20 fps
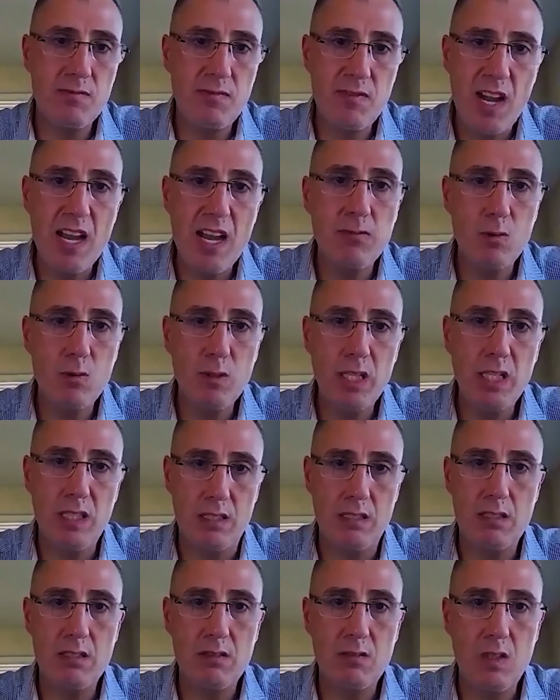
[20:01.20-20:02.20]
5
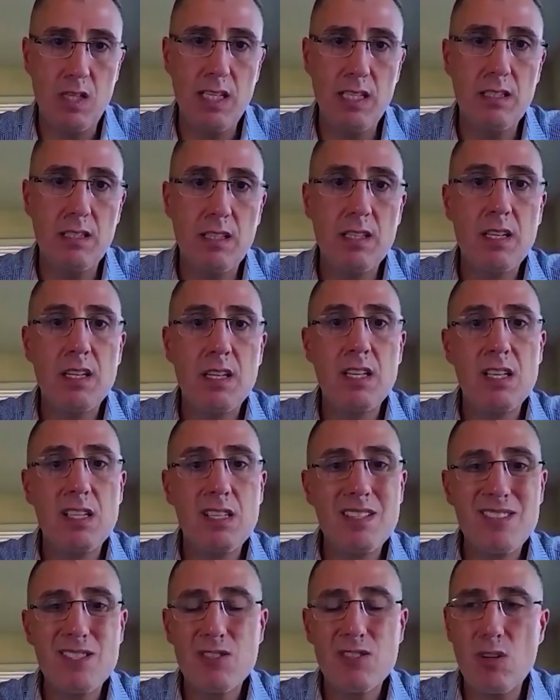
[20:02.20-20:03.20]
weeks, right?
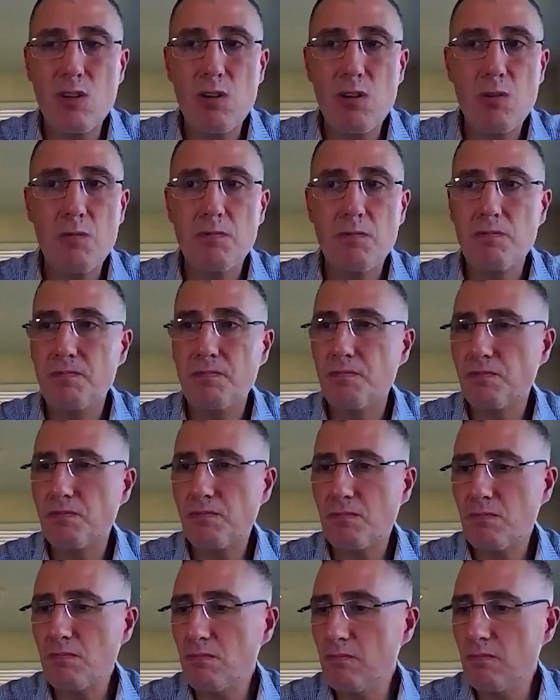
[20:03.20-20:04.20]
So
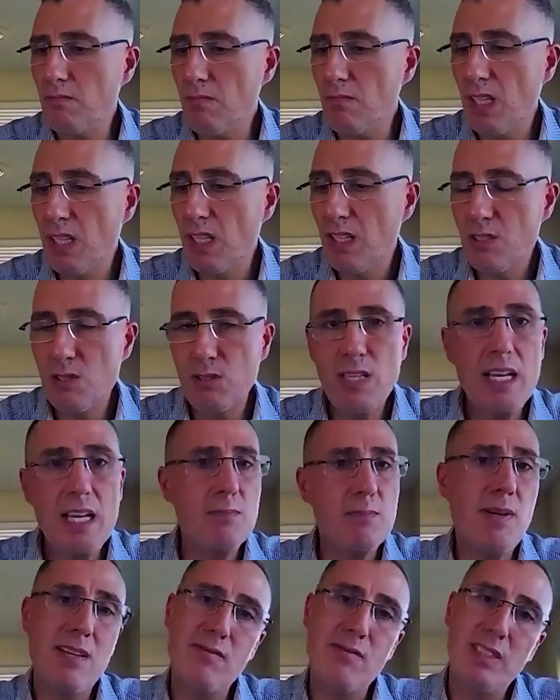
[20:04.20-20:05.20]

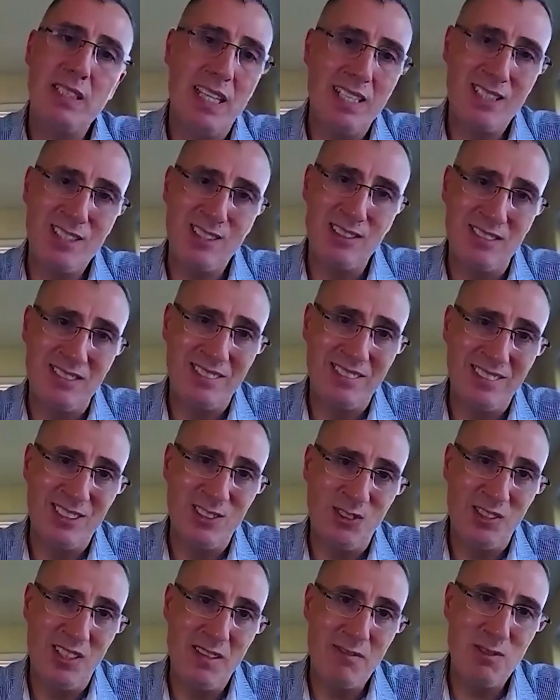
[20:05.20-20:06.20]
that's my invitation
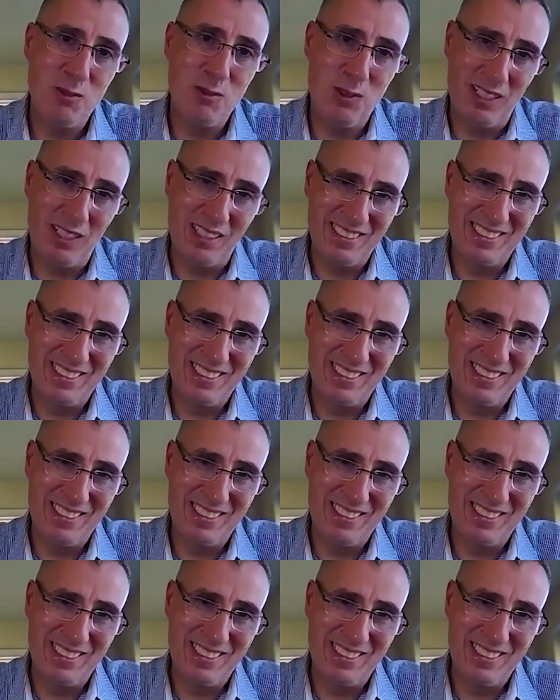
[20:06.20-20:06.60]
to everyone.